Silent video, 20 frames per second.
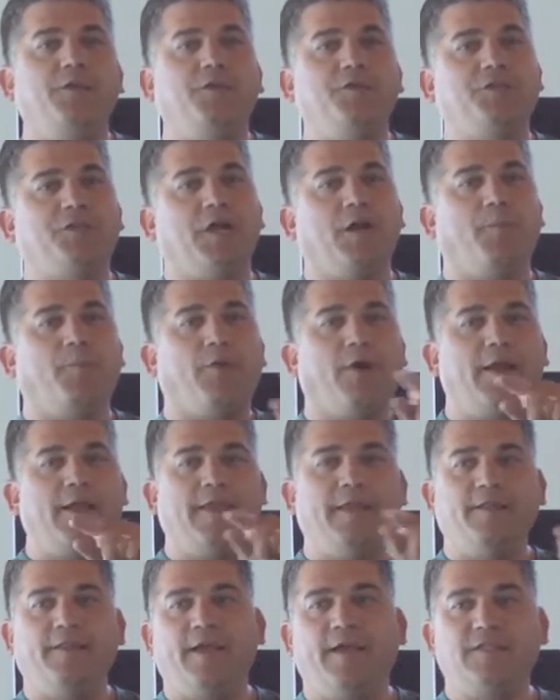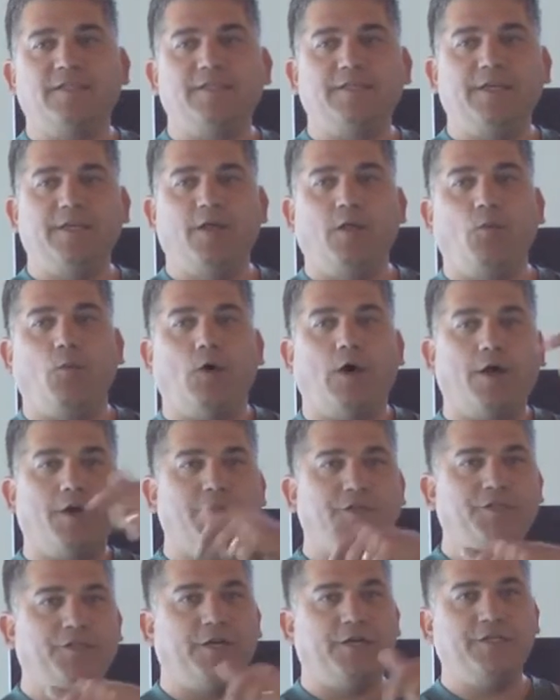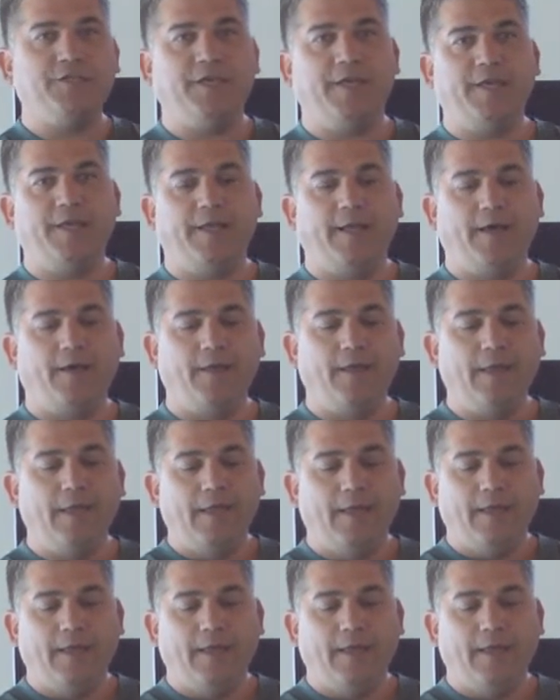you start breaking that seal, water starts getting out,